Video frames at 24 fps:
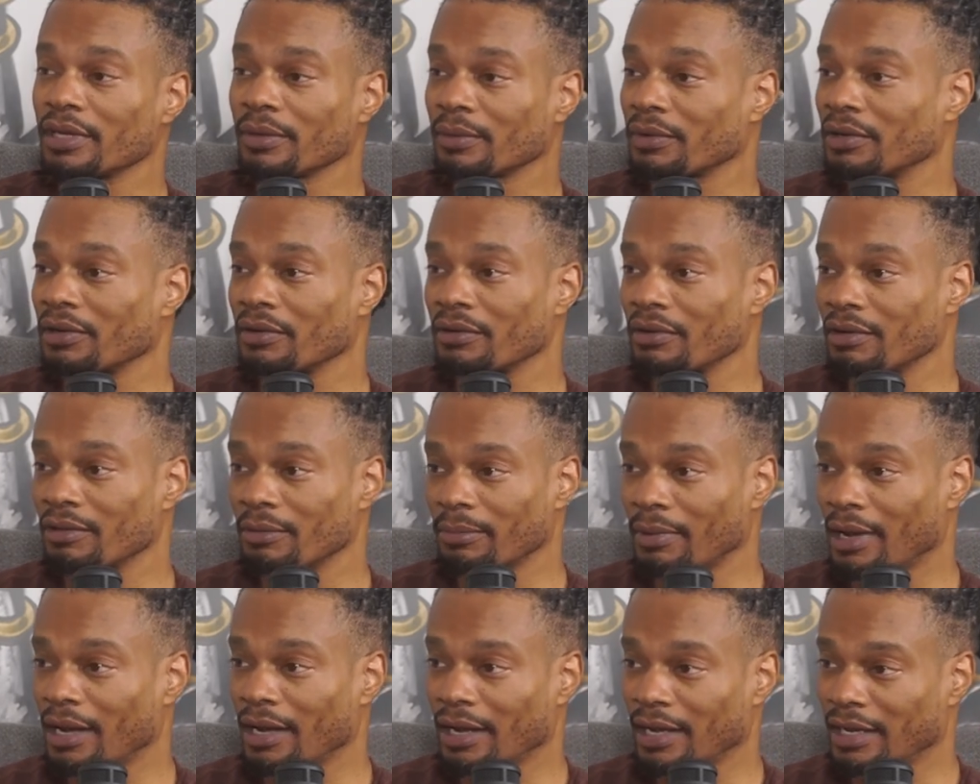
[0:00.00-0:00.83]
I want to go on other
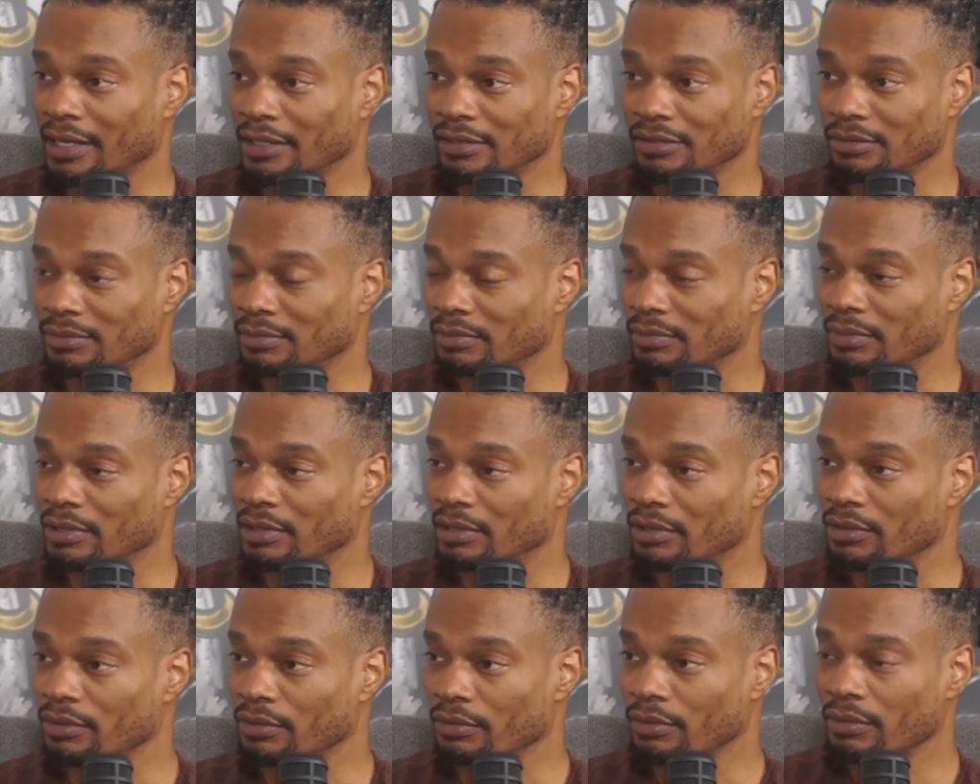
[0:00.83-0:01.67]
podcasts with
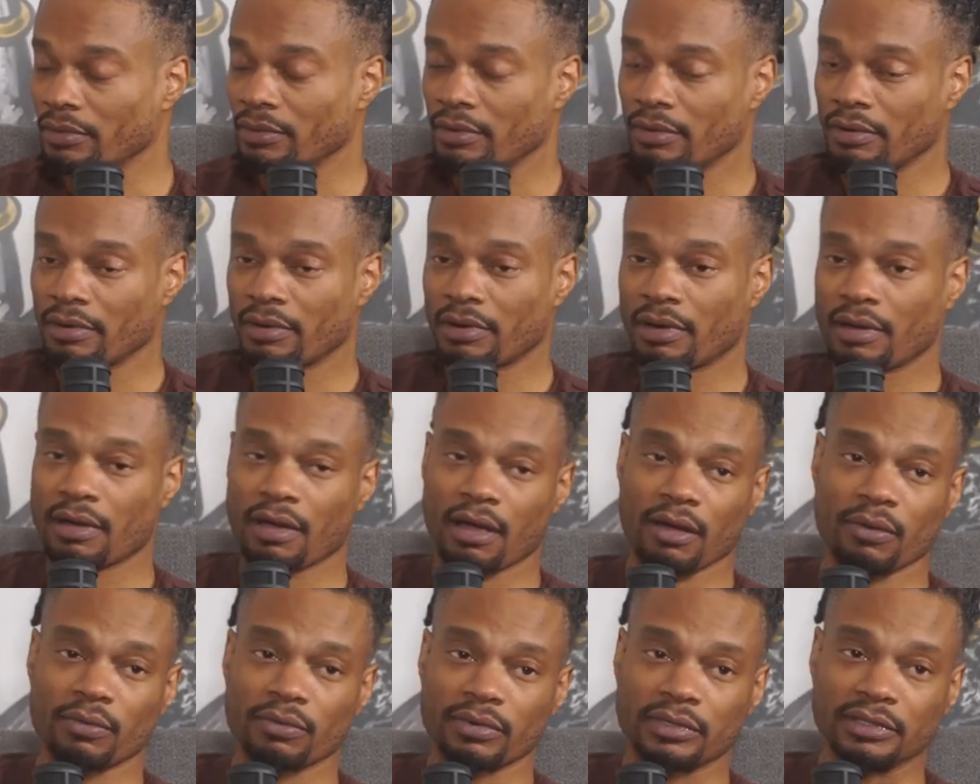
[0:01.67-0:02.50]
you.
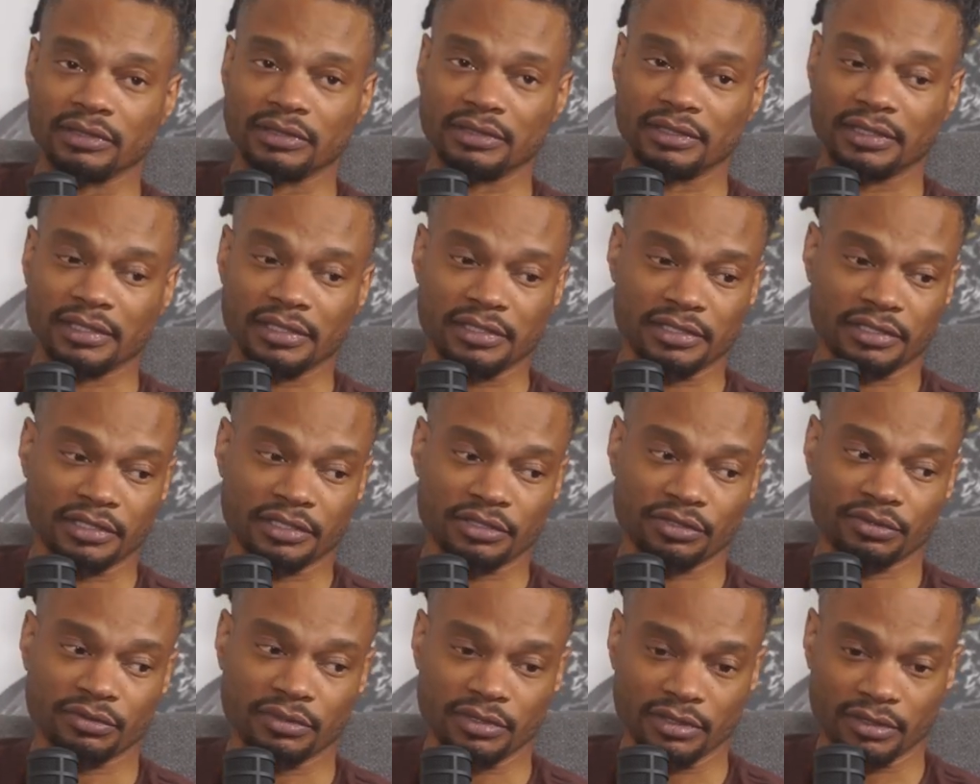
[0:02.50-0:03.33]
I want us to
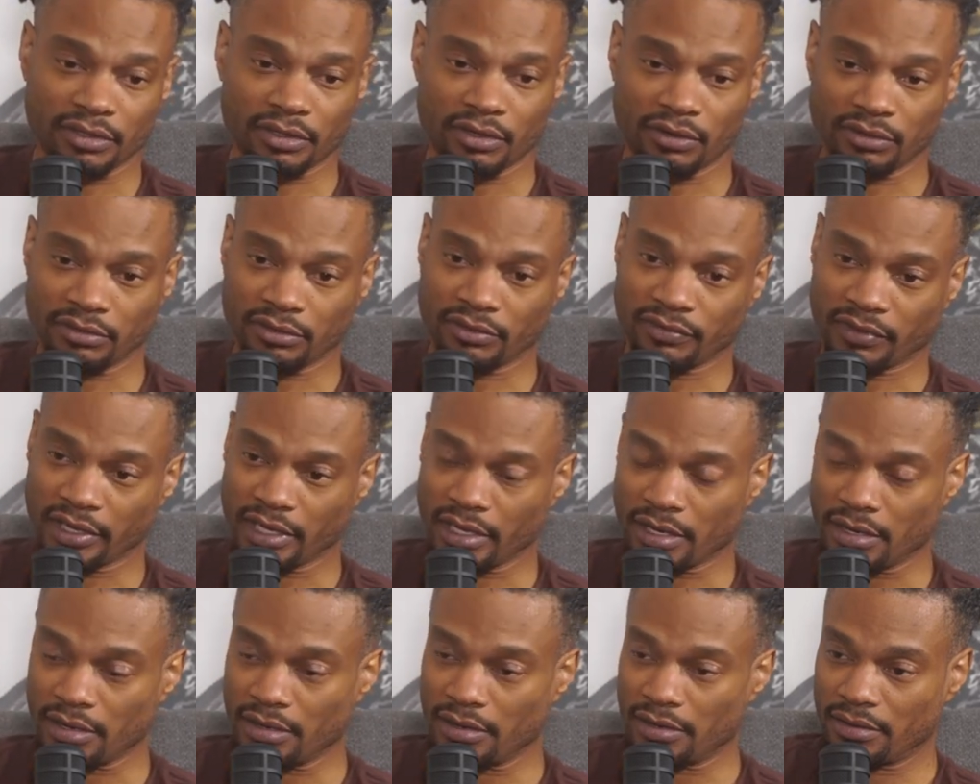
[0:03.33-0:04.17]
continue to
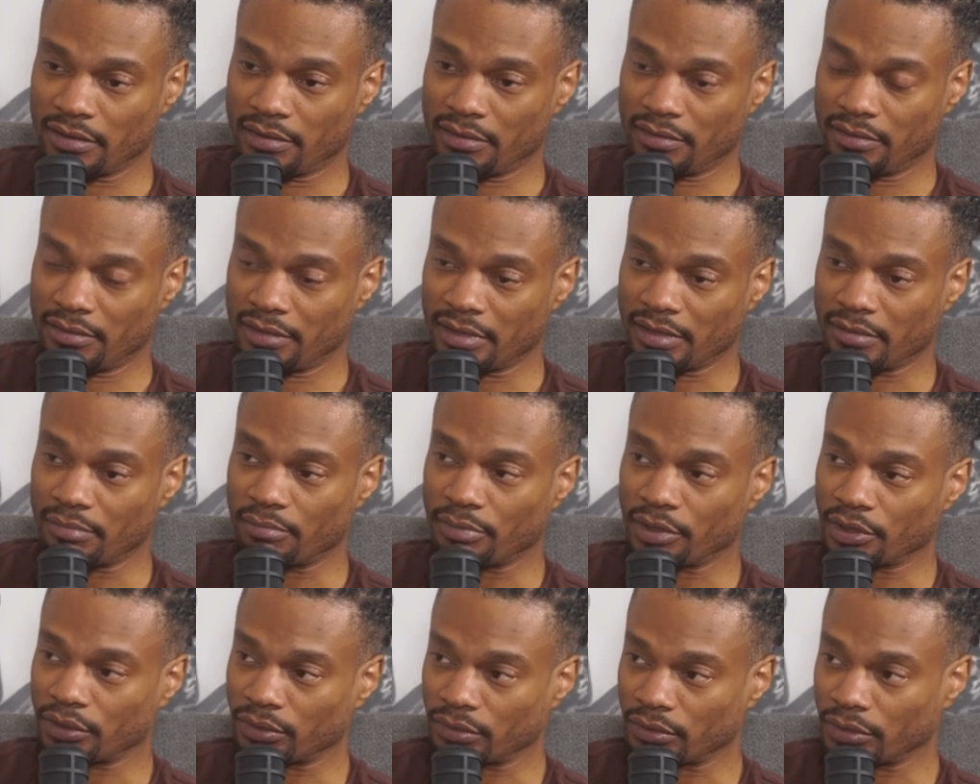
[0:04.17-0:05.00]
cultivate and
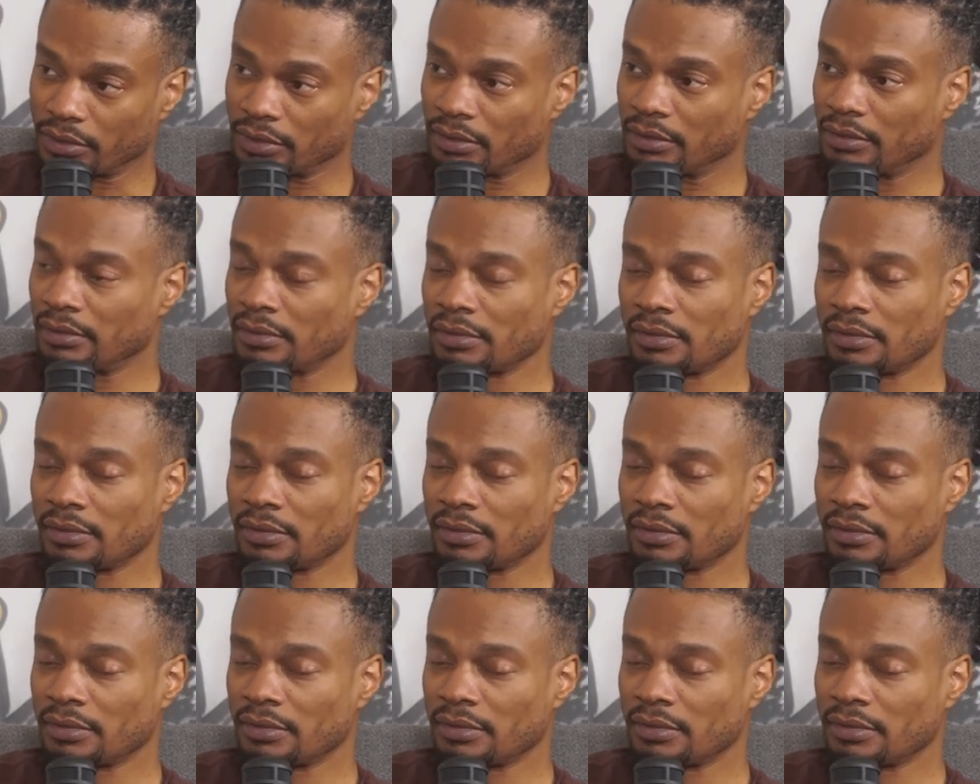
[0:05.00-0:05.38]
build.